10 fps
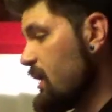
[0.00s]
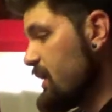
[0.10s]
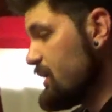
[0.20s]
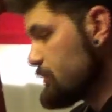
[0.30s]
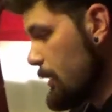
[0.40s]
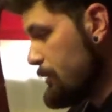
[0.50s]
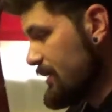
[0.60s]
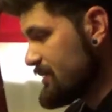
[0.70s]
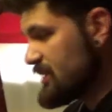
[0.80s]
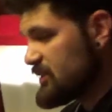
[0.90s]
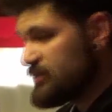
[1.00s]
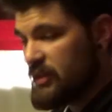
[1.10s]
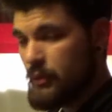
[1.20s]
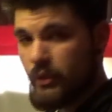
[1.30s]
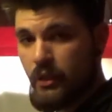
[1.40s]
He's probably about 6
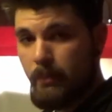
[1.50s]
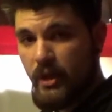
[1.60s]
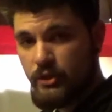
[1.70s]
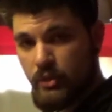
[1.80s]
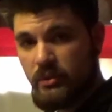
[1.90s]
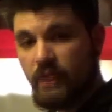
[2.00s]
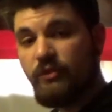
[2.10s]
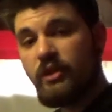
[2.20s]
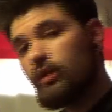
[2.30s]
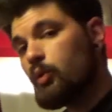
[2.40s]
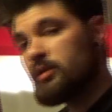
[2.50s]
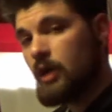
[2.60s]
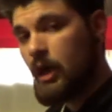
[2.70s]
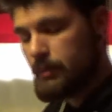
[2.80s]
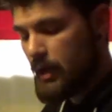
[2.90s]
feet. We're going to measure him in the video where we
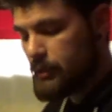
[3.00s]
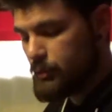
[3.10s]
talk about him.